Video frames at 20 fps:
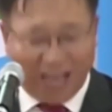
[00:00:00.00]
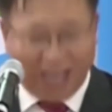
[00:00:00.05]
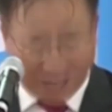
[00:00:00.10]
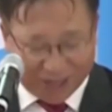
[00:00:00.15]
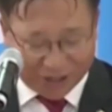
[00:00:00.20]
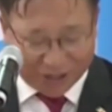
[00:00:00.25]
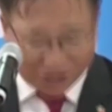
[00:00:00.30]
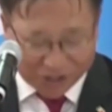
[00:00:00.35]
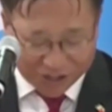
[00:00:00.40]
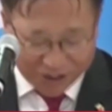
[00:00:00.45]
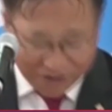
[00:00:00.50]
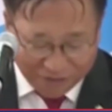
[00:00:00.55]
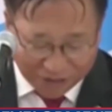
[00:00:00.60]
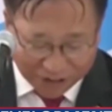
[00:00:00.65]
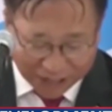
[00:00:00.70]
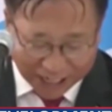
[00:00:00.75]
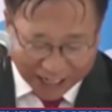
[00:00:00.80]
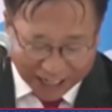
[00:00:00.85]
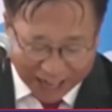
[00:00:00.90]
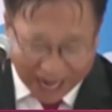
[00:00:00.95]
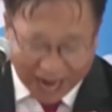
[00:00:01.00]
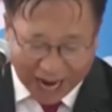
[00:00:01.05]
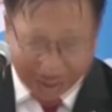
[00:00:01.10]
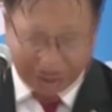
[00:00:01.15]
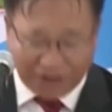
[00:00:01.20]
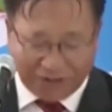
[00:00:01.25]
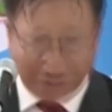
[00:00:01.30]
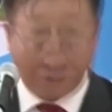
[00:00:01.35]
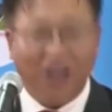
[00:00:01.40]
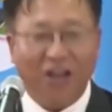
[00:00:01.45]
and the symphony
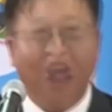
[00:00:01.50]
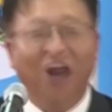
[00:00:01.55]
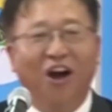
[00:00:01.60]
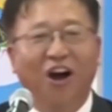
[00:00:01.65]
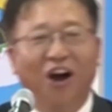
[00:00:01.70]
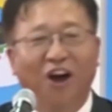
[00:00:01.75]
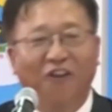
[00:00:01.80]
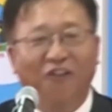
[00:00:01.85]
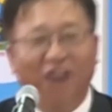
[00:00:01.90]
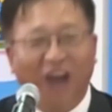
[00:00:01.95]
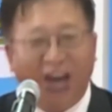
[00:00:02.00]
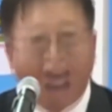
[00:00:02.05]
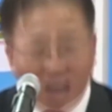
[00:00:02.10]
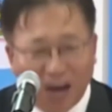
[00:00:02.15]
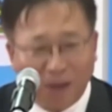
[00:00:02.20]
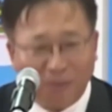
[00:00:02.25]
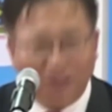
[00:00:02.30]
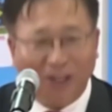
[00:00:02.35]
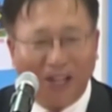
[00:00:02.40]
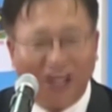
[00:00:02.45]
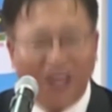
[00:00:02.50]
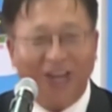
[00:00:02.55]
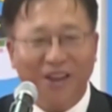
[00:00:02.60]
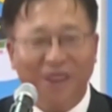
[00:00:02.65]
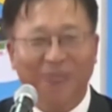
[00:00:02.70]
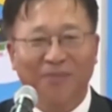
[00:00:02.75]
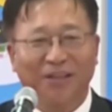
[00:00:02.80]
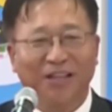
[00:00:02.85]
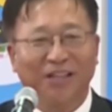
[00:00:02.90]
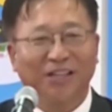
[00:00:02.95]
line of harmony
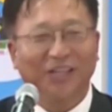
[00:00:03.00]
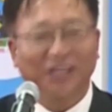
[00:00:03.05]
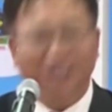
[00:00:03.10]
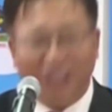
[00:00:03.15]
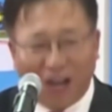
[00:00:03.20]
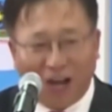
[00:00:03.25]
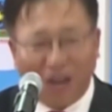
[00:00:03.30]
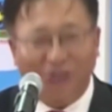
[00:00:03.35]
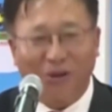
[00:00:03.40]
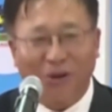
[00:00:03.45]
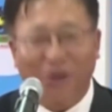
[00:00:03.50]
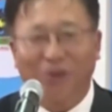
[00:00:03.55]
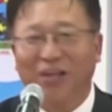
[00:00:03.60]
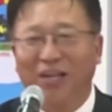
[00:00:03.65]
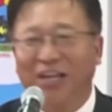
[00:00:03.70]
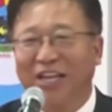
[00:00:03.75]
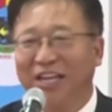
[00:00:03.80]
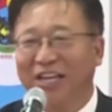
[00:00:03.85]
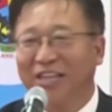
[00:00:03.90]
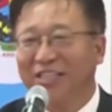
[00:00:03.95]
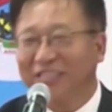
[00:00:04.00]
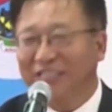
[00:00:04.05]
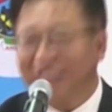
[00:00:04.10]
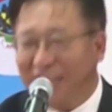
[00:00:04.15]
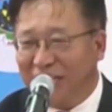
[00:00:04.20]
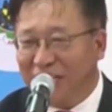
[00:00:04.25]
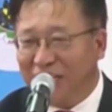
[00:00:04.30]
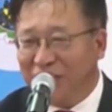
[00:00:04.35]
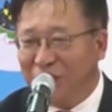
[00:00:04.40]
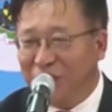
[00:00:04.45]
not only
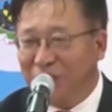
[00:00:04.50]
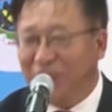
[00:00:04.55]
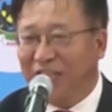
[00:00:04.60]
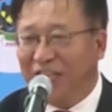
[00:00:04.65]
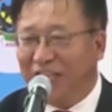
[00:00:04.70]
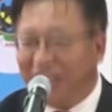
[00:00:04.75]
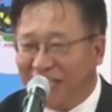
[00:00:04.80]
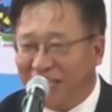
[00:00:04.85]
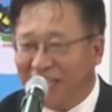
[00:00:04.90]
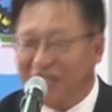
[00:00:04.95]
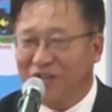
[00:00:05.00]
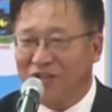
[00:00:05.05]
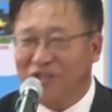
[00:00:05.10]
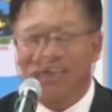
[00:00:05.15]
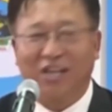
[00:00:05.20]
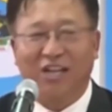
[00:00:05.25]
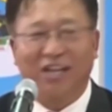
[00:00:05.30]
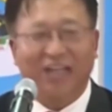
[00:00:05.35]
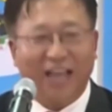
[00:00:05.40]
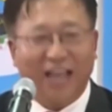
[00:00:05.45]
Nigeria-Lagos,